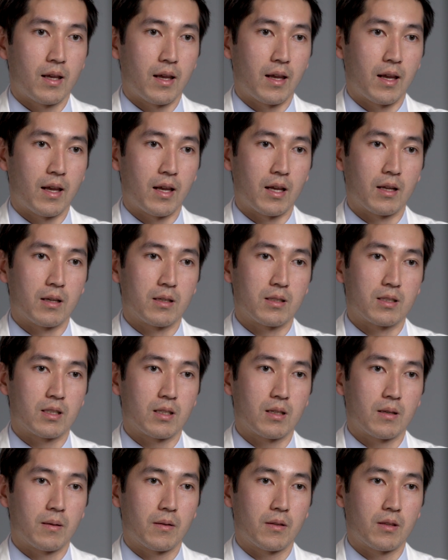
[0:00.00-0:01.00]
and
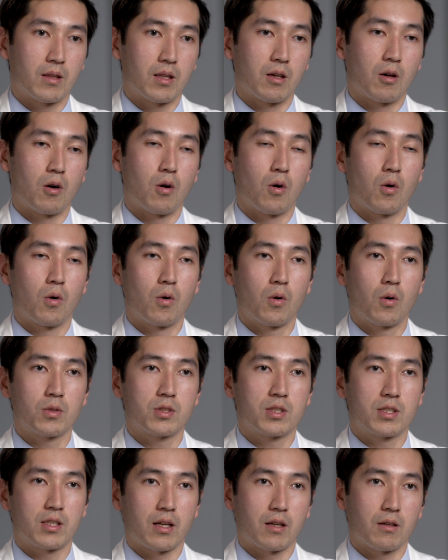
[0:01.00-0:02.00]
the
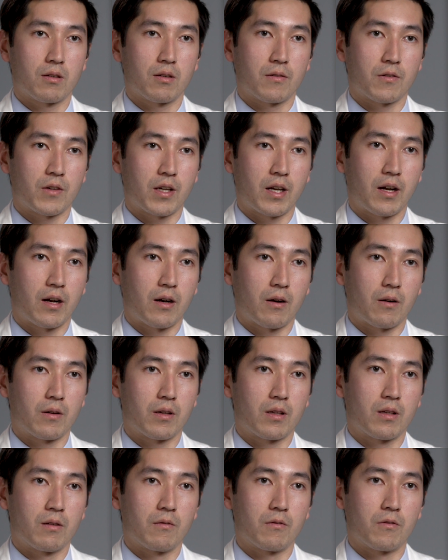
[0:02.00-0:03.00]
old standard of
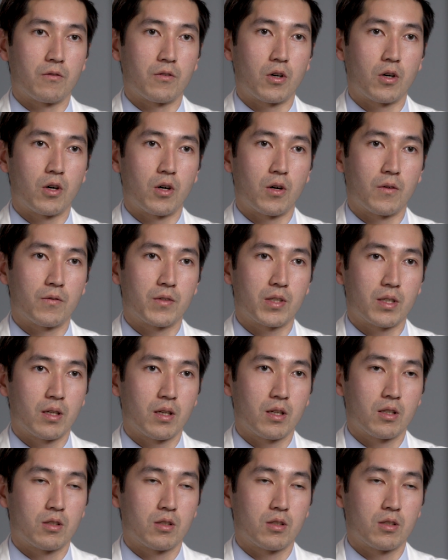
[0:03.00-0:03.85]
care involved